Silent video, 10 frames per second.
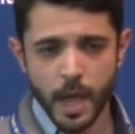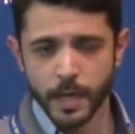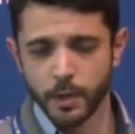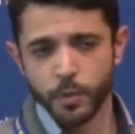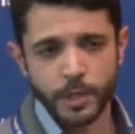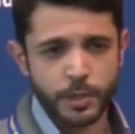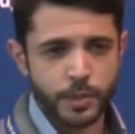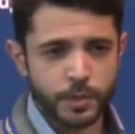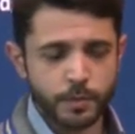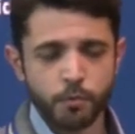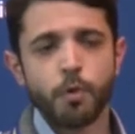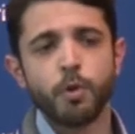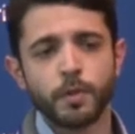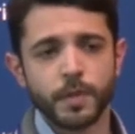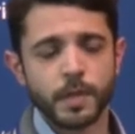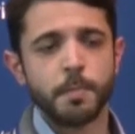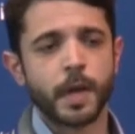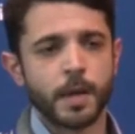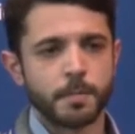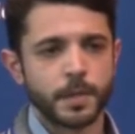and in which the role of the
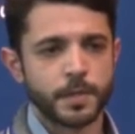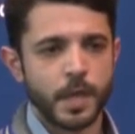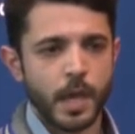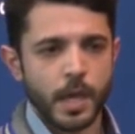hippocampus